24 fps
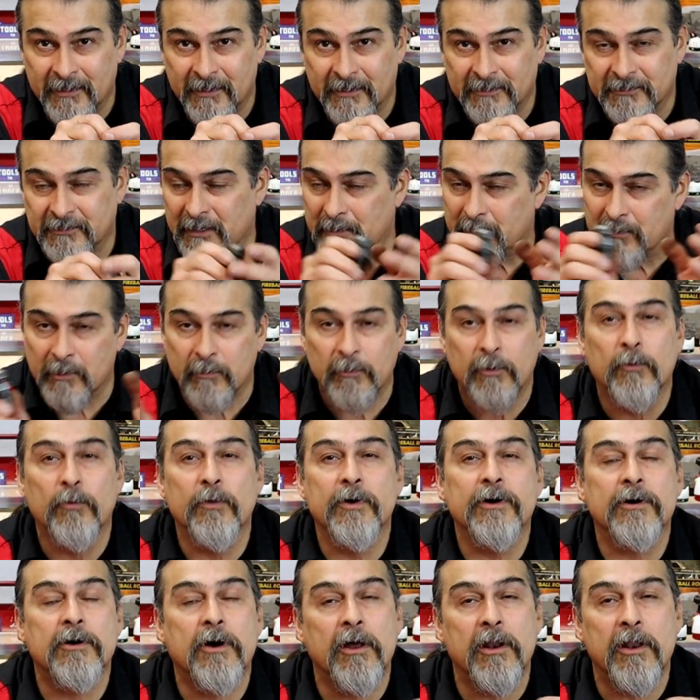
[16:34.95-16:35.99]
Some of them are
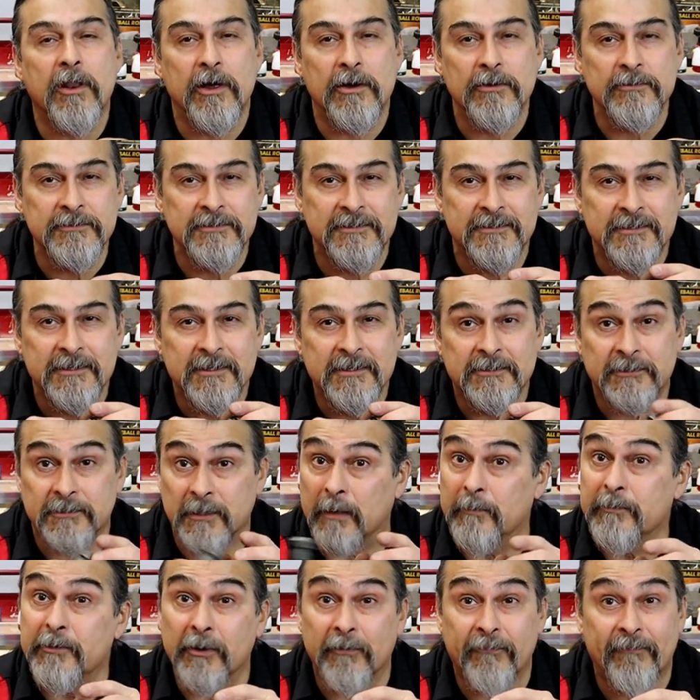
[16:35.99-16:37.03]
real close.
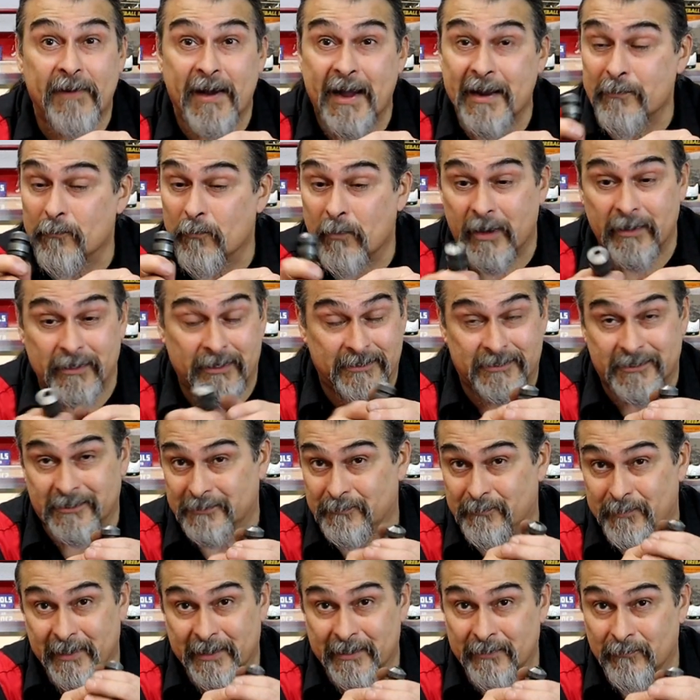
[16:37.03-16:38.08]
Some you'll find one that's
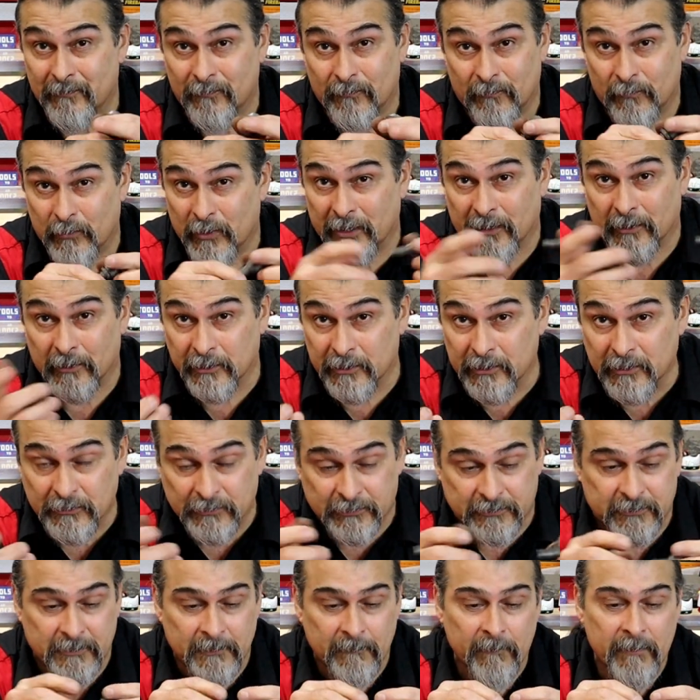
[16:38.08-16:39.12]
just being real
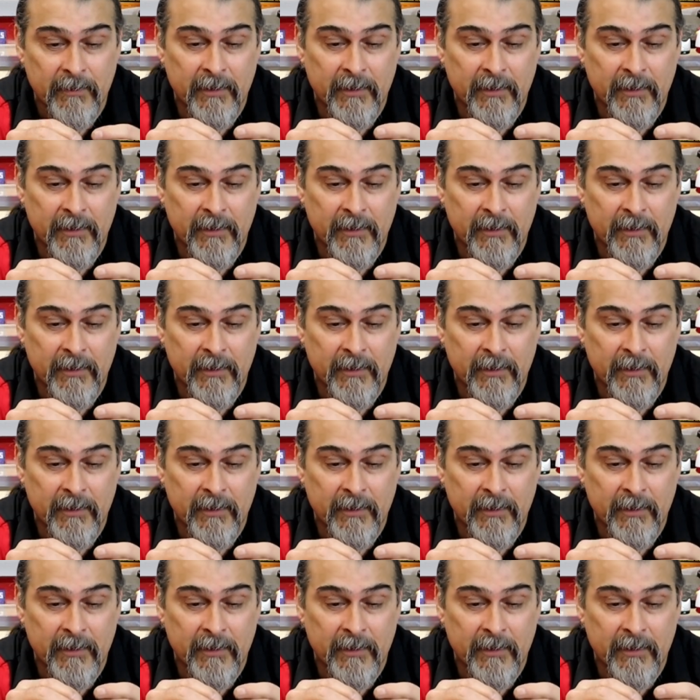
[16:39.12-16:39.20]
loose.